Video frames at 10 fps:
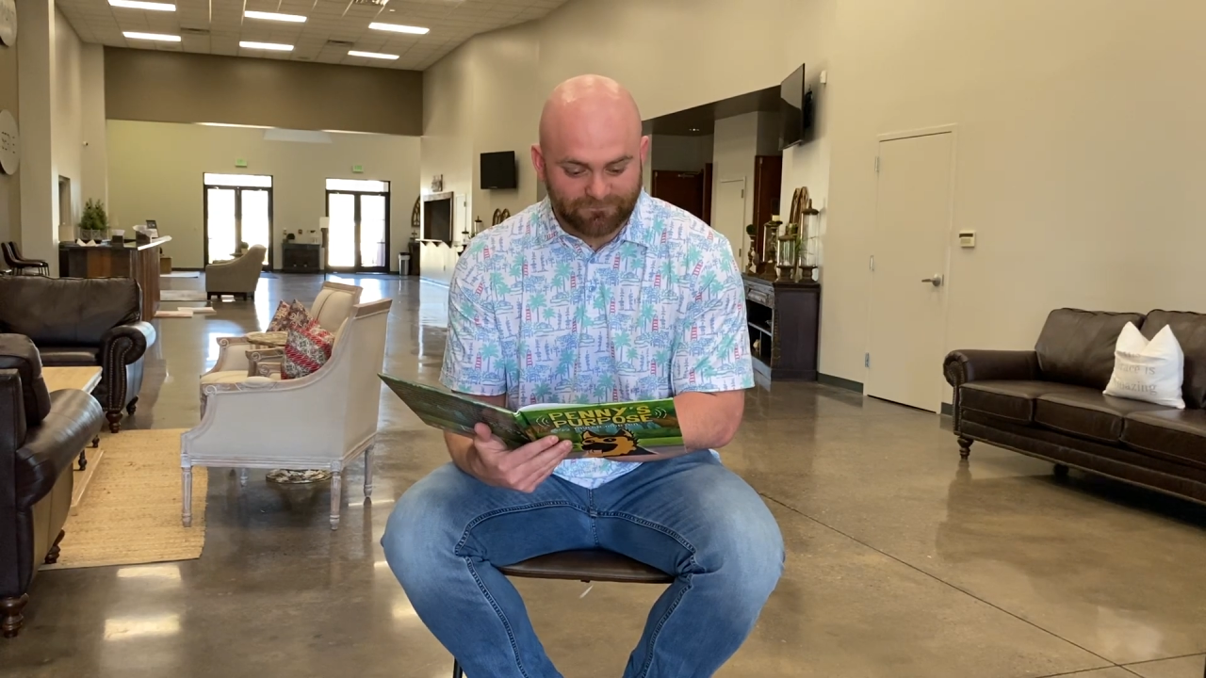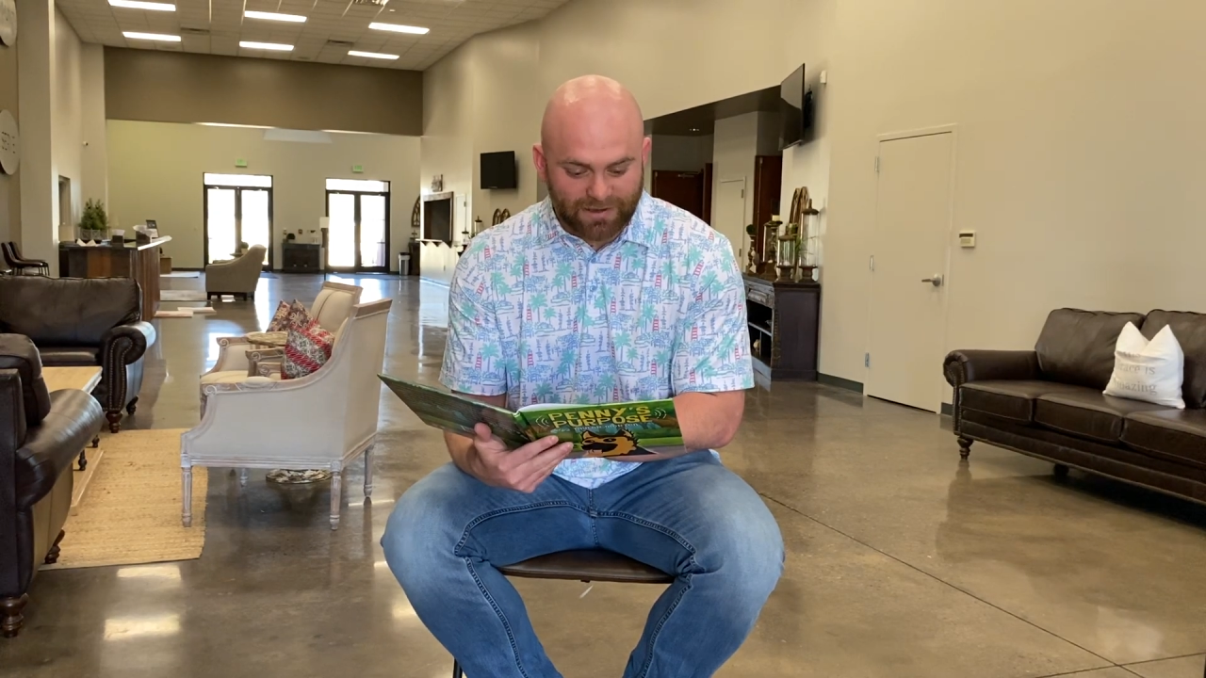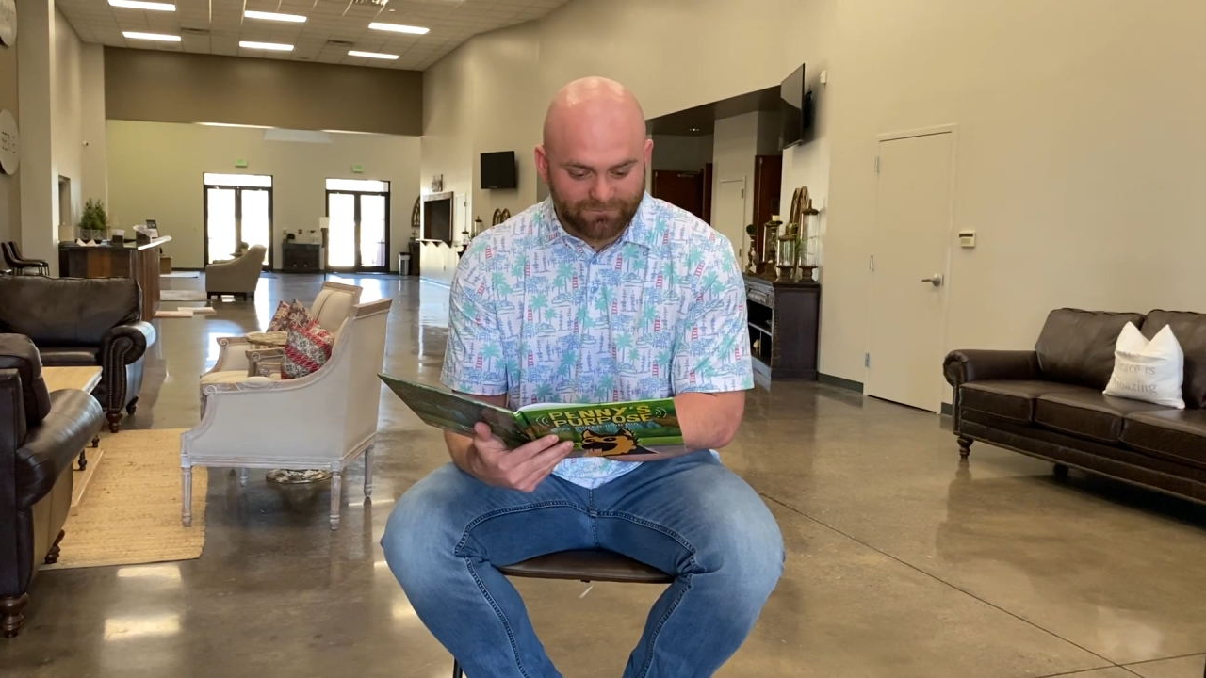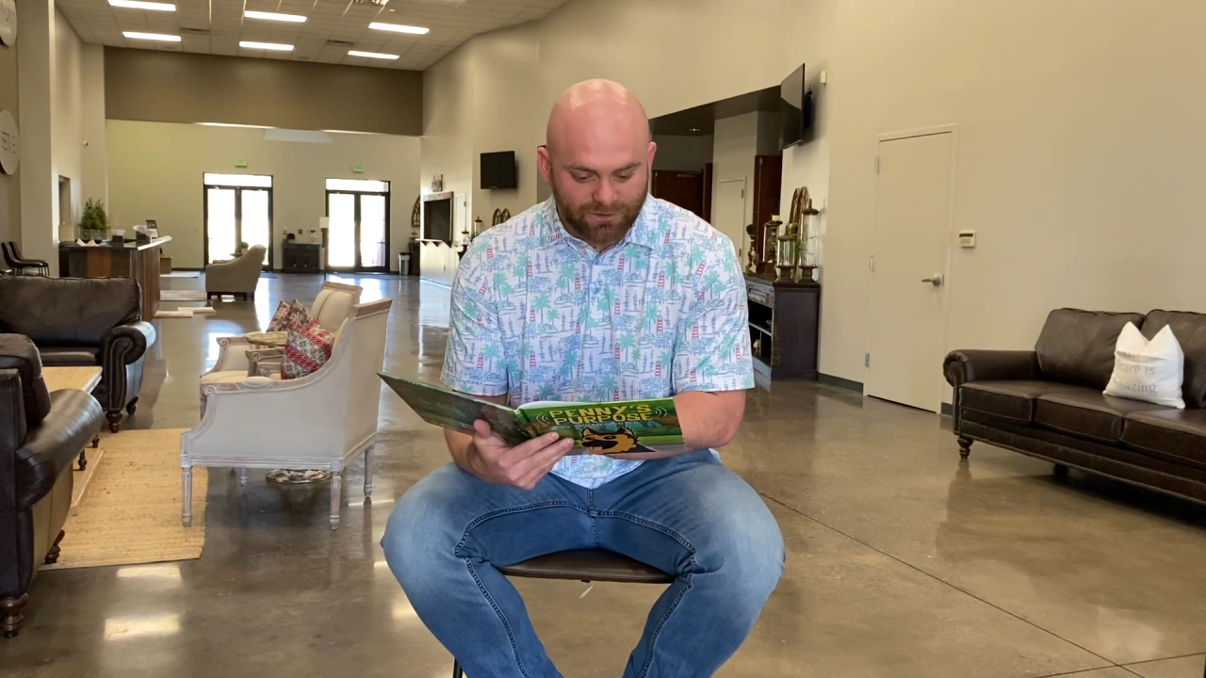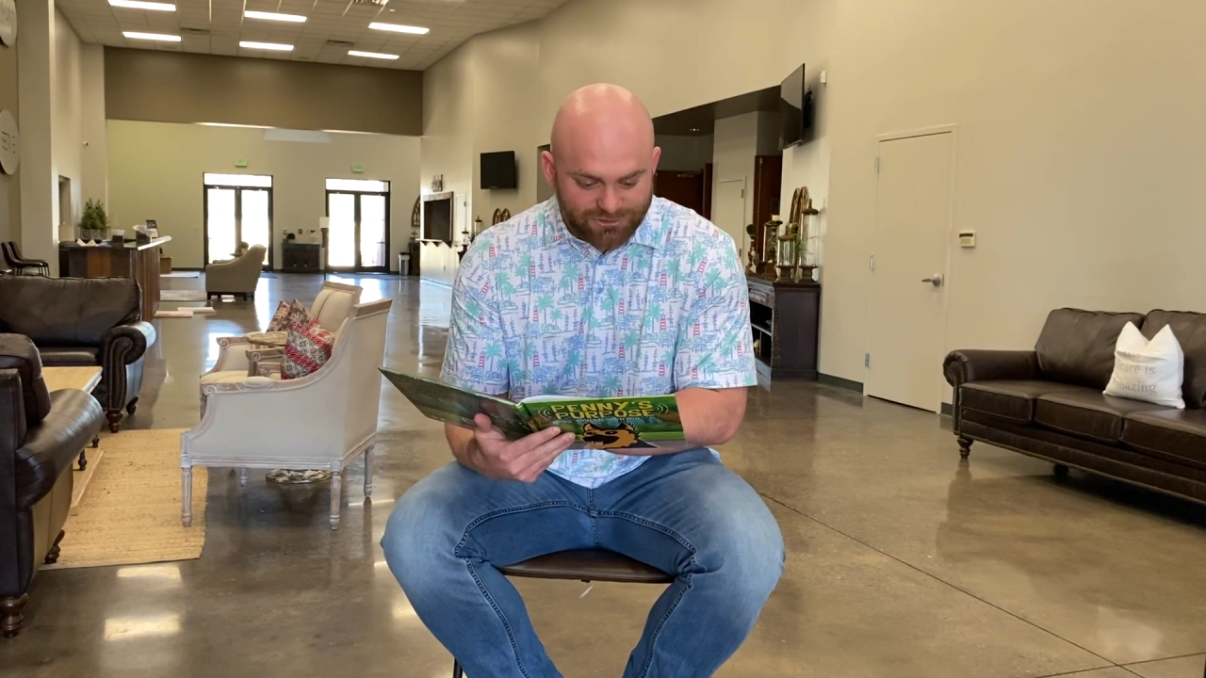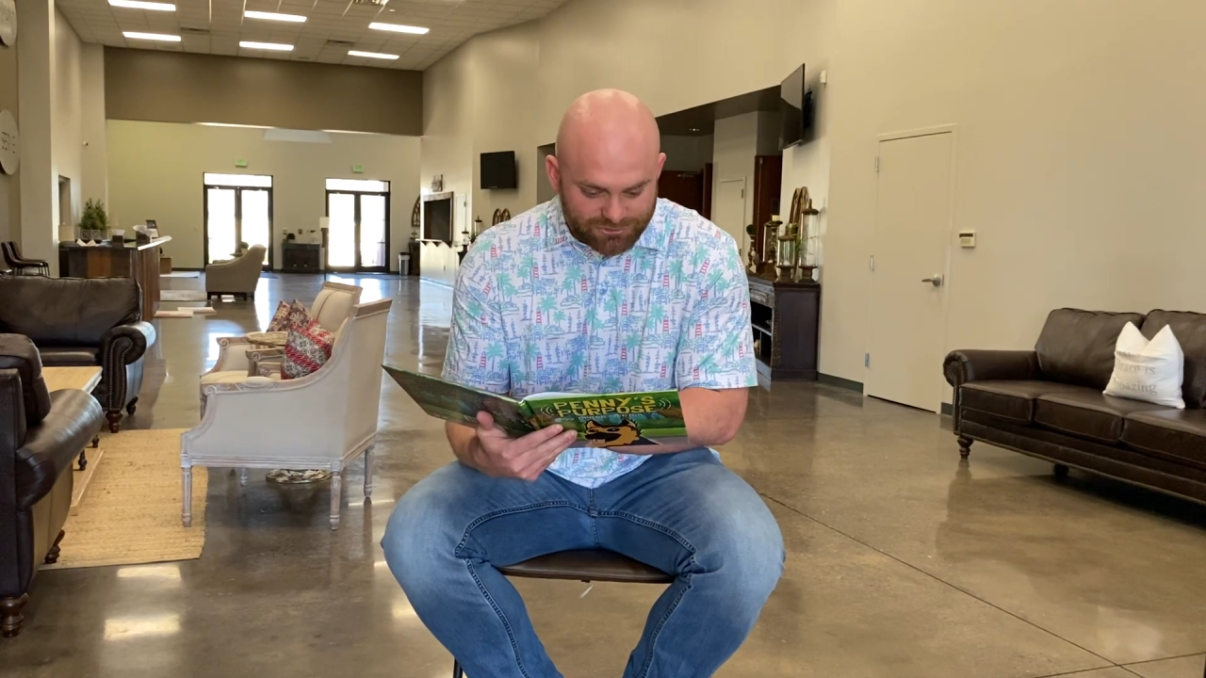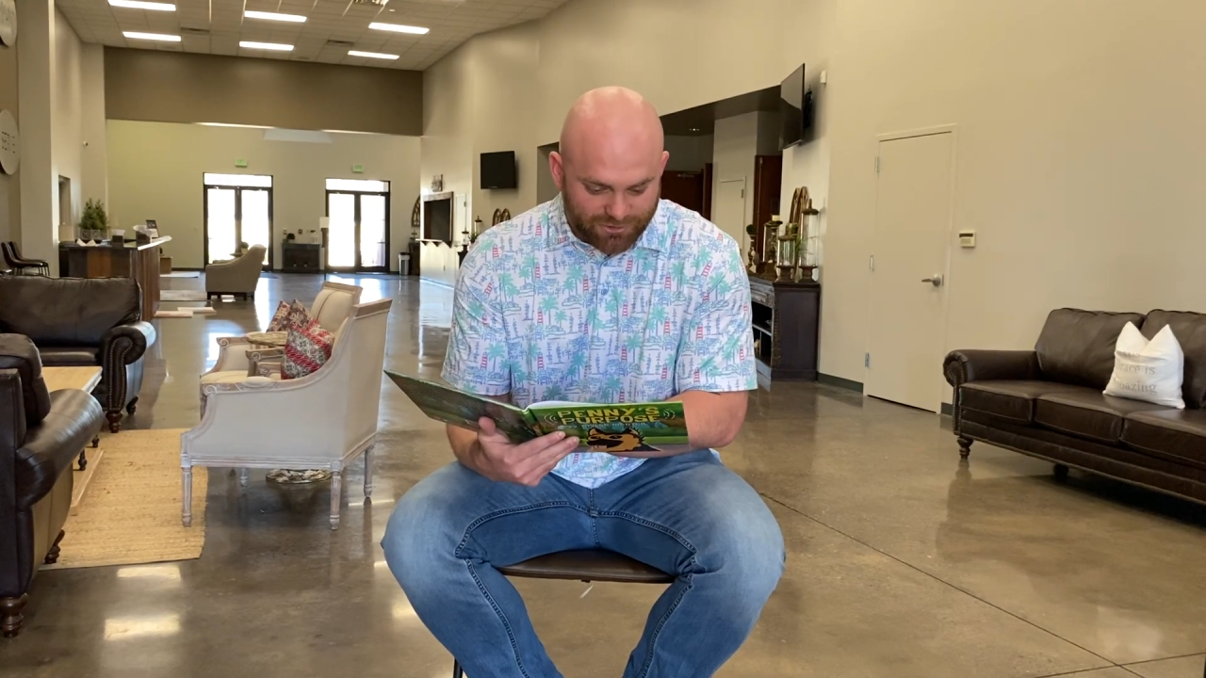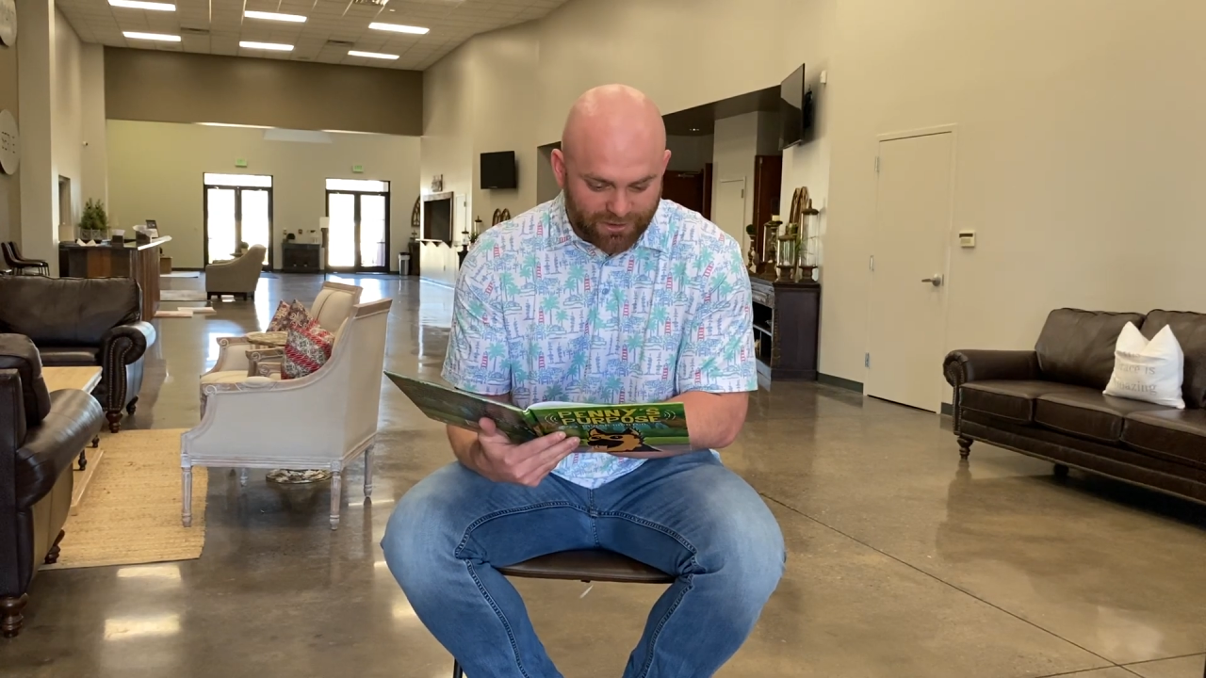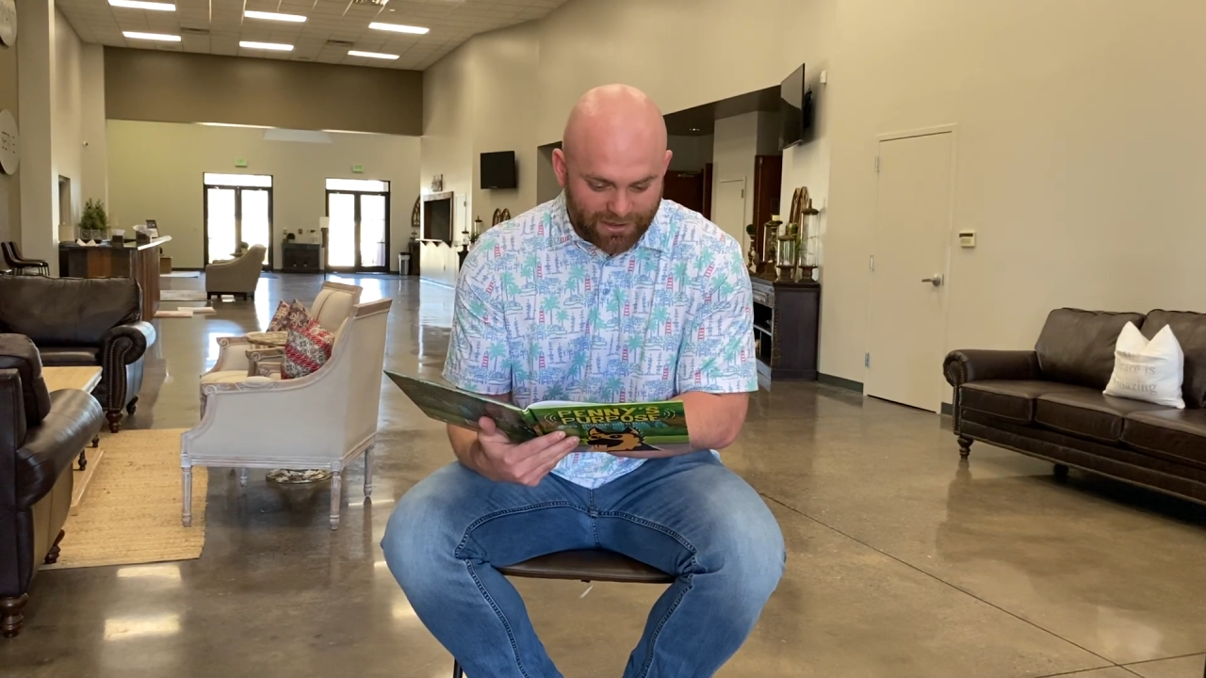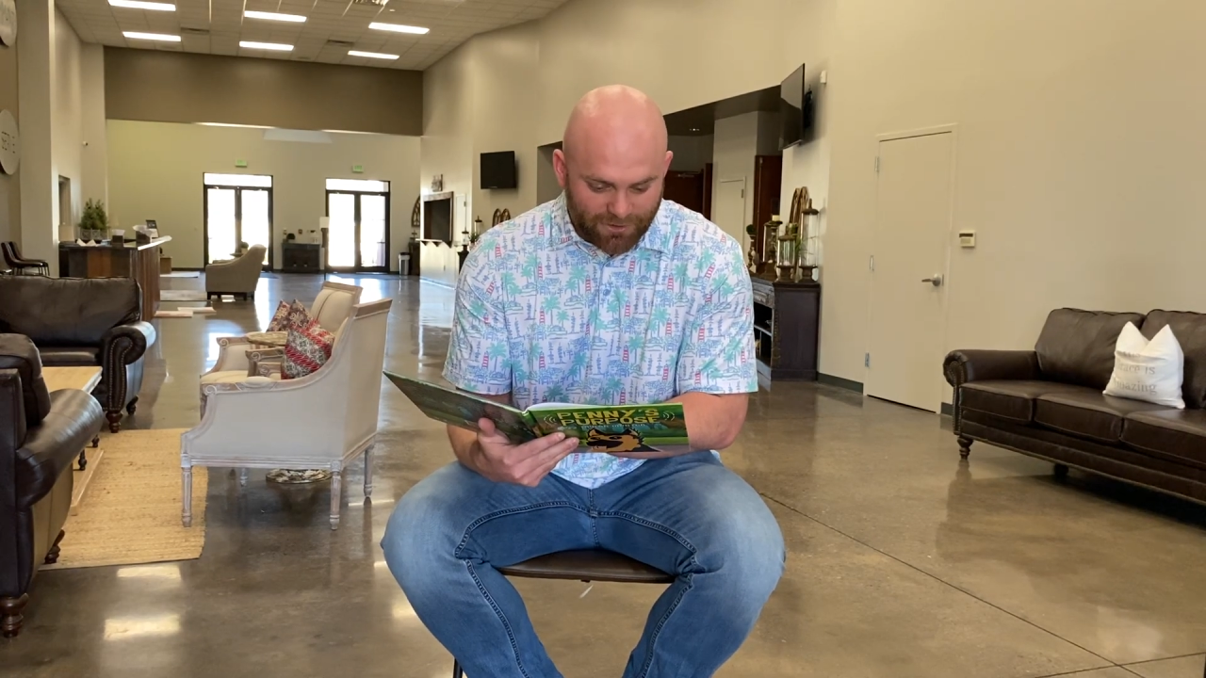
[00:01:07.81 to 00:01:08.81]
favorite
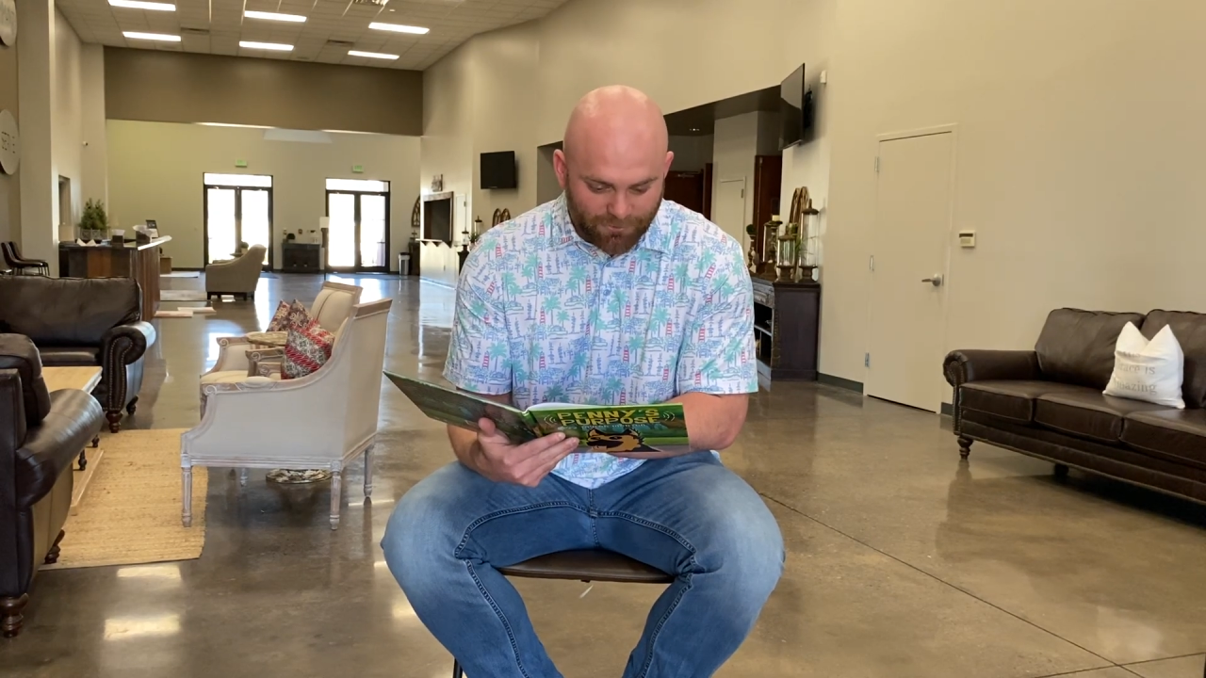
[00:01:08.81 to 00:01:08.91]
tree